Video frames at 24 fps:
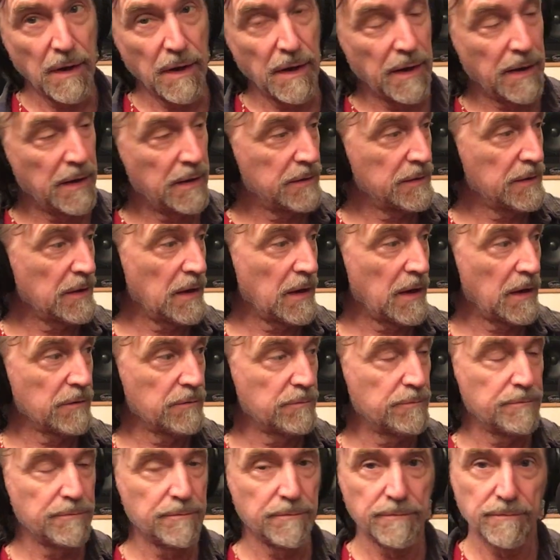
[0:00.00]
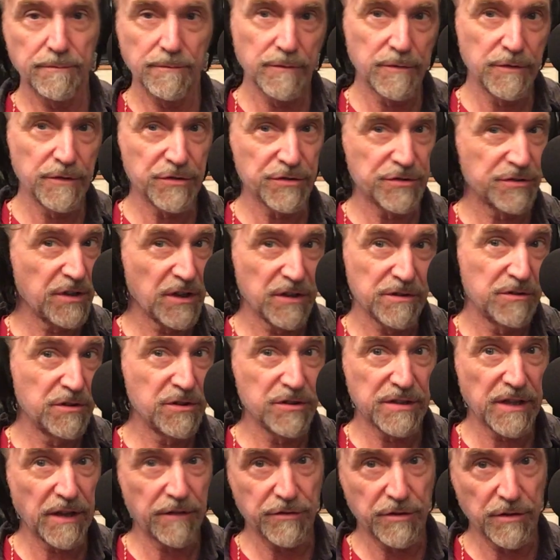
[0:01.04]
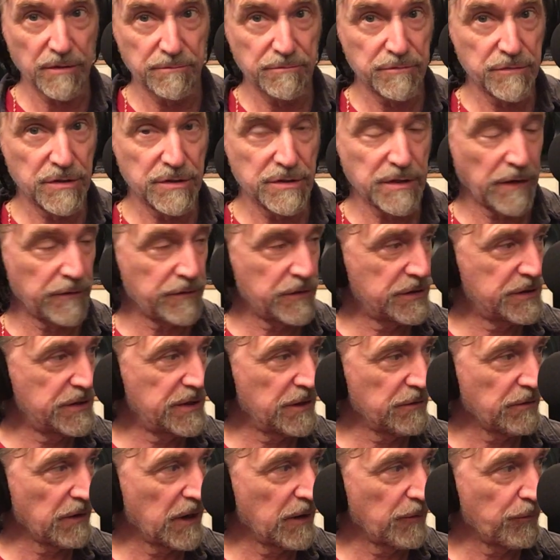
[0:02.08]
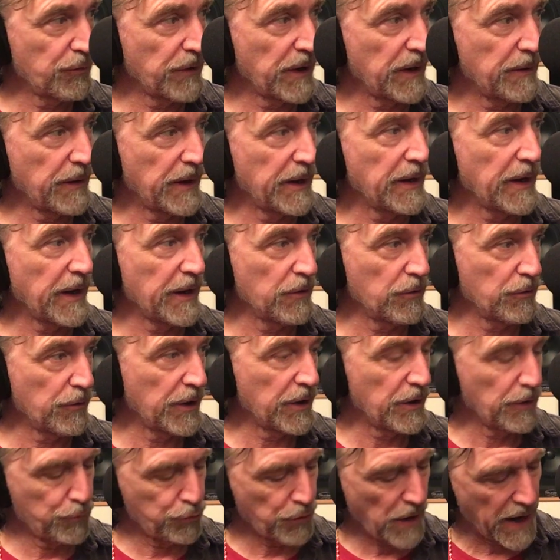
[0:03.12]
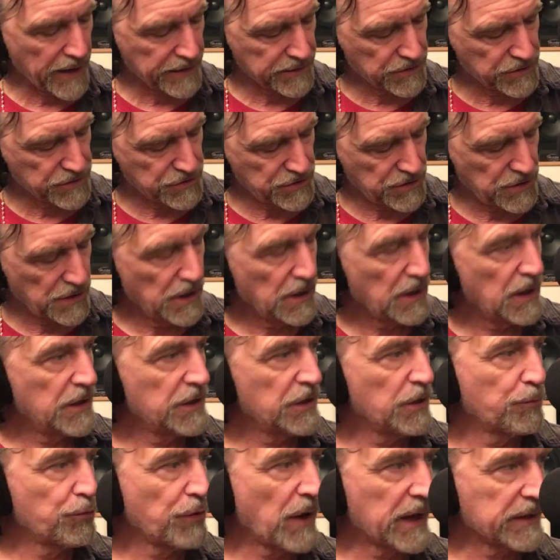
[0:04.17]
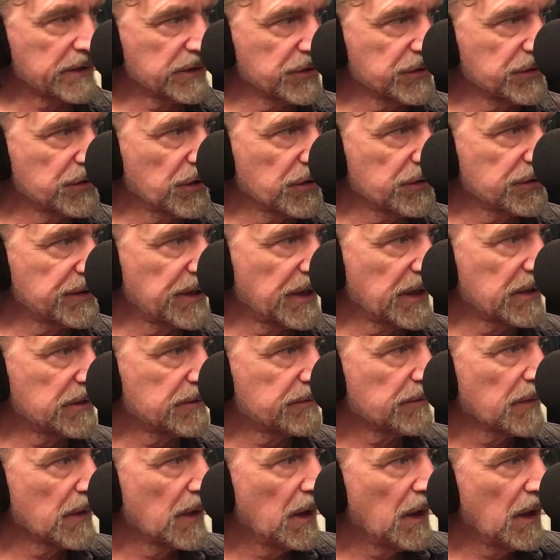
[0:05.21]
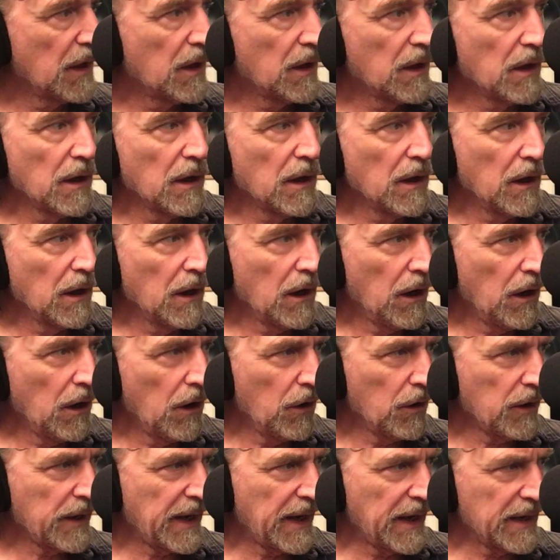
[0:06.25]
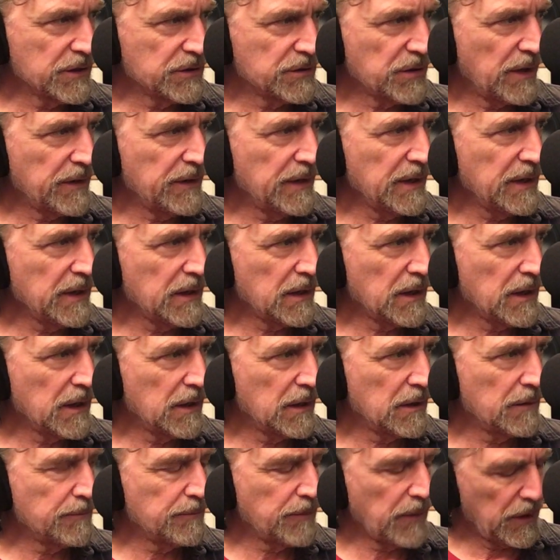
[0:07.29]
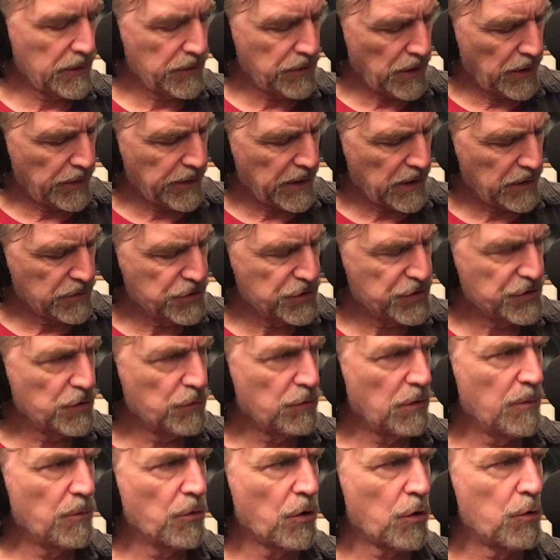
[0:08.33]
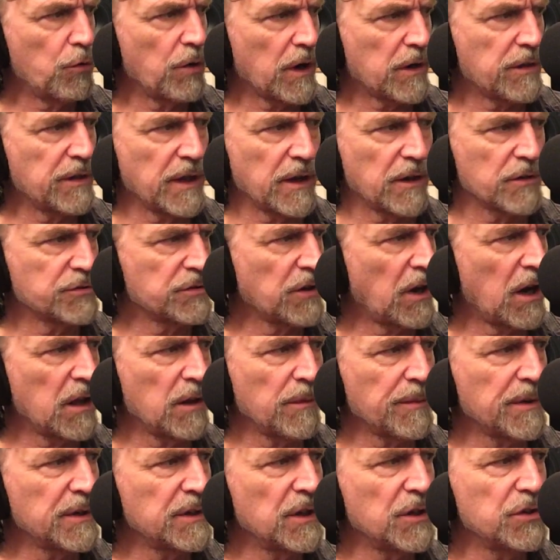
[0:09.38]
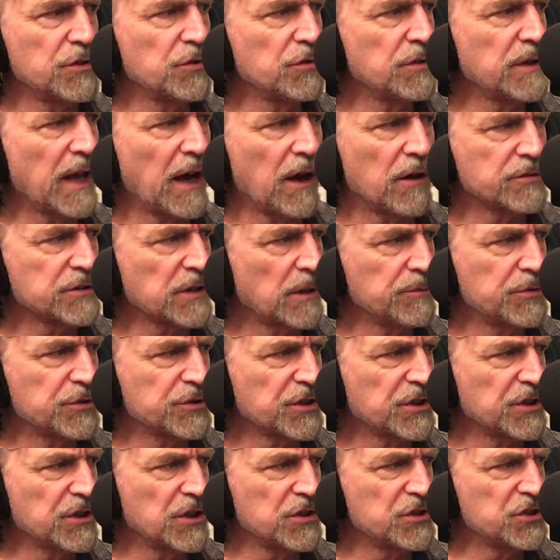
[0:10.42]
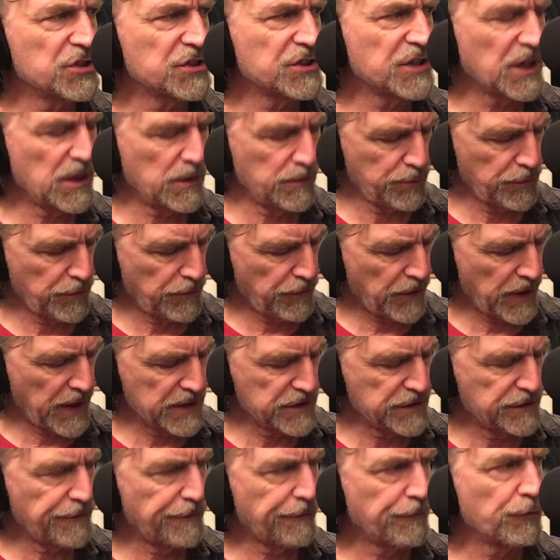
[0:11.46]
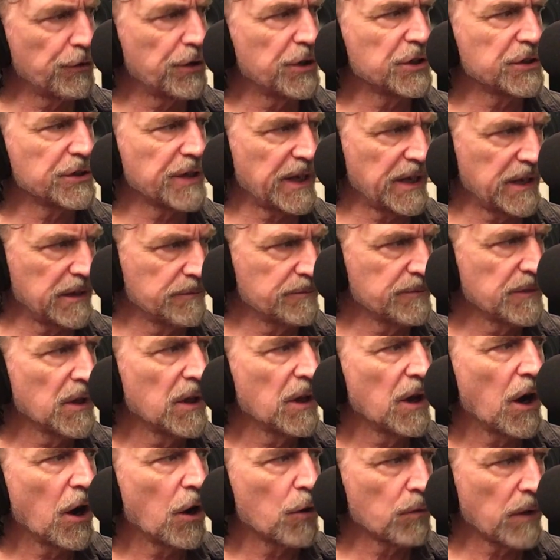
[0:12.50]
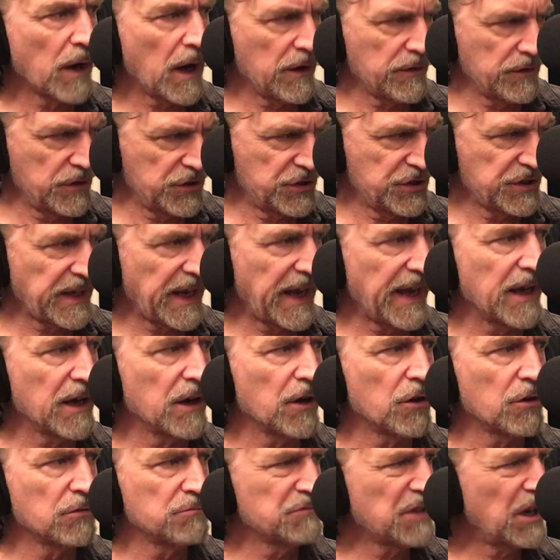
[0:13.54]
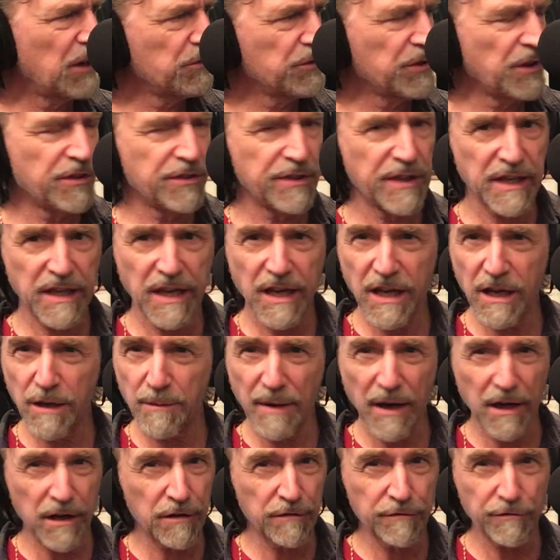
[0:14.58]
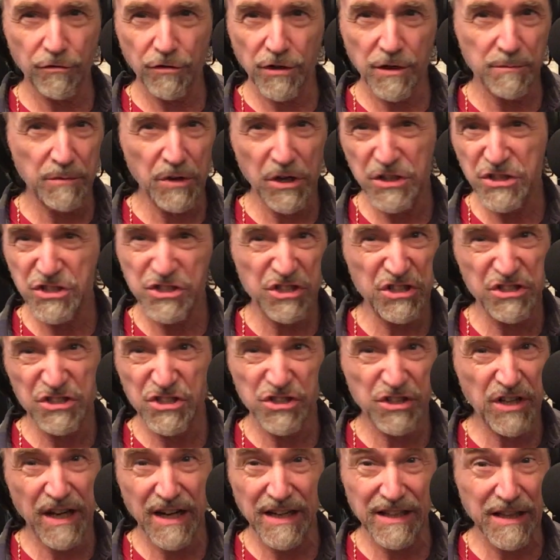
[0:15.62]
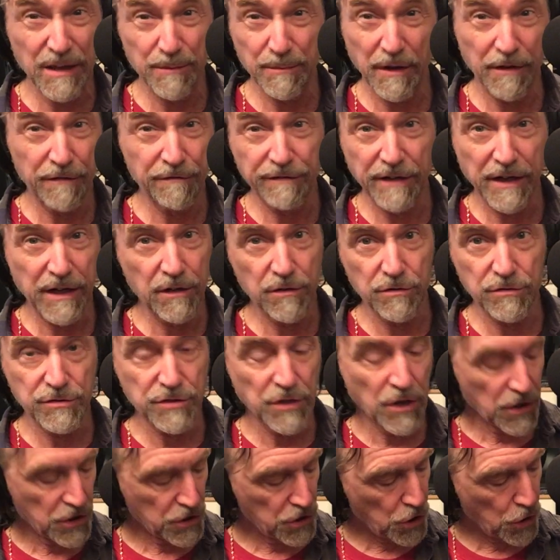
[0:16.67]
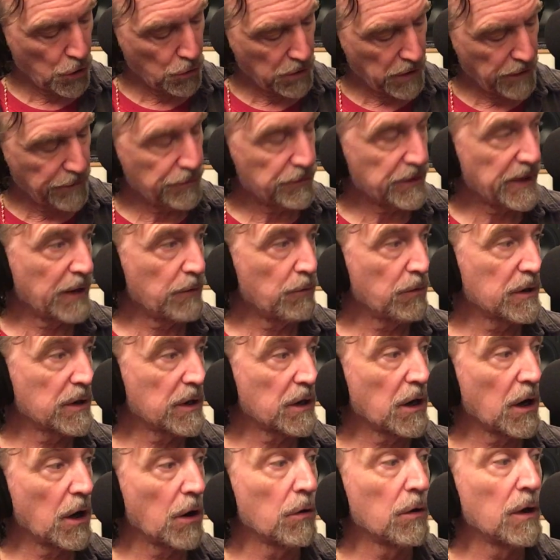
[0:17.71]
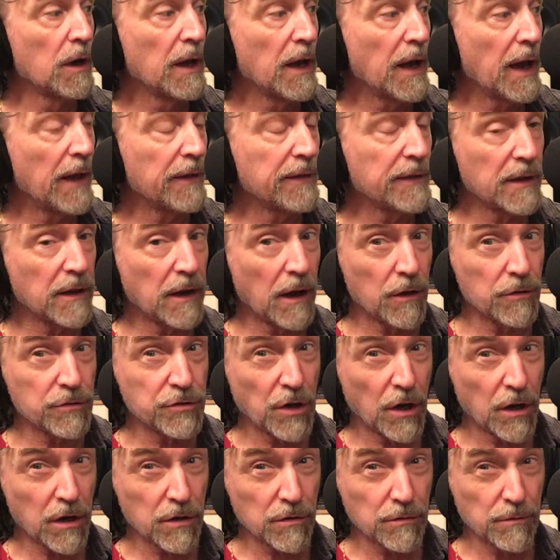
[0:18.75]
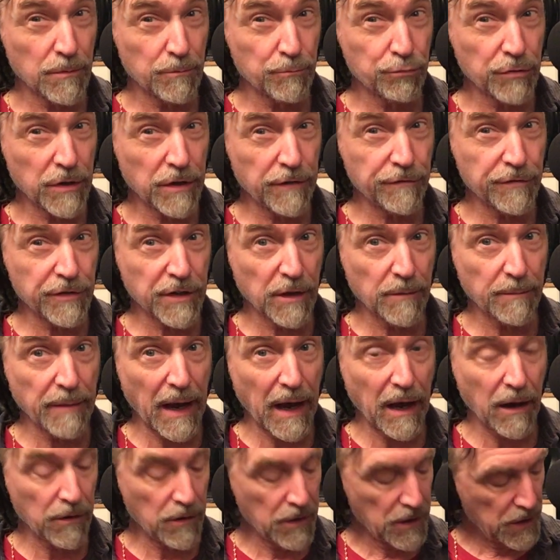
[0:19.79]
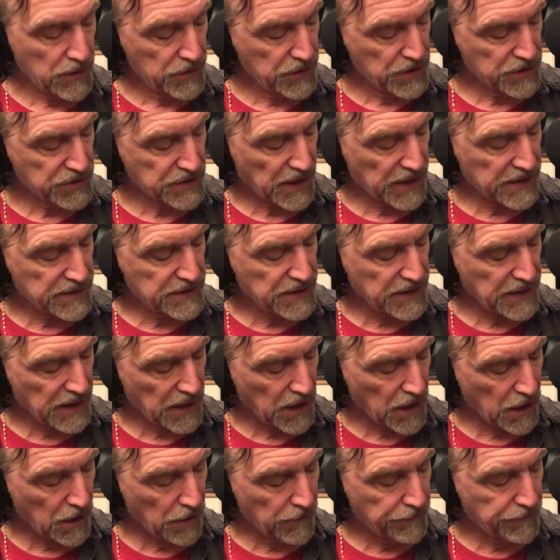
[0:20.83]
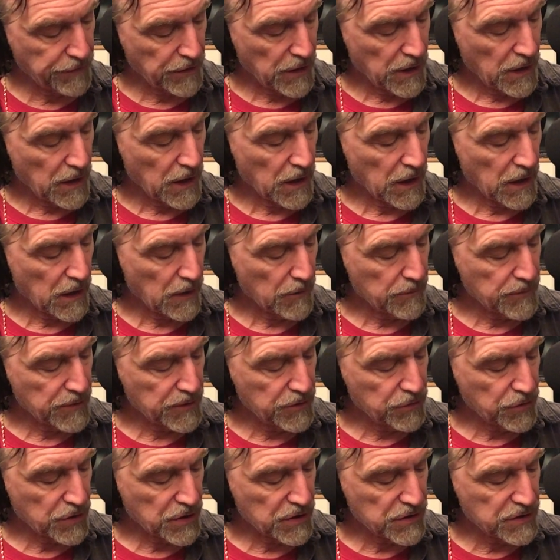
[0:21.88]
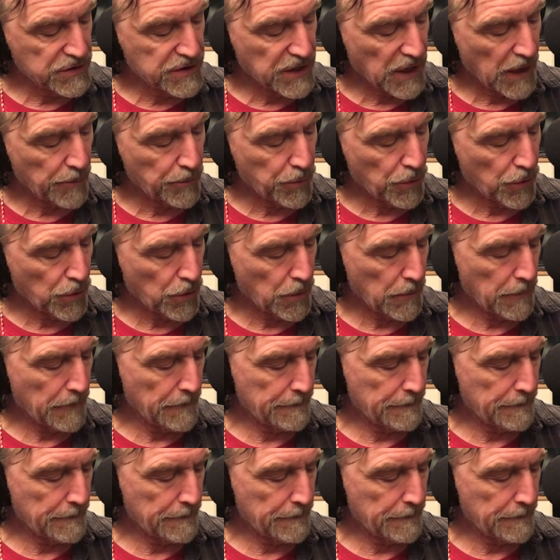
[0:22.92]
and I just said you just have to sit around and practice those things. Okay, so I think I'll just do one more quick thing here. So all I'm going to do now is I'm just going to just improvise freely around the scale, not really thinking about it very much, and just kind of let my fingers go wherever they want to go. And then I'll talk briefly about this idea of you can double